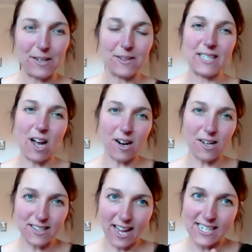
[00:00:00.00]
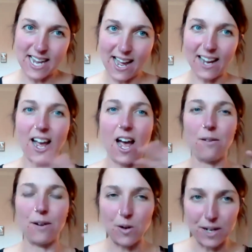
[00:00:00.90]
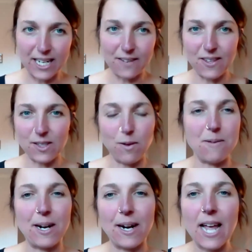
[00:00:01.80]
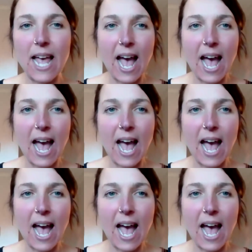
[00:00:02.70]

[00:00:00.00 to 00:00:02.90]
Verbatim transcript: You'll see our slide deck a recording of this webinar,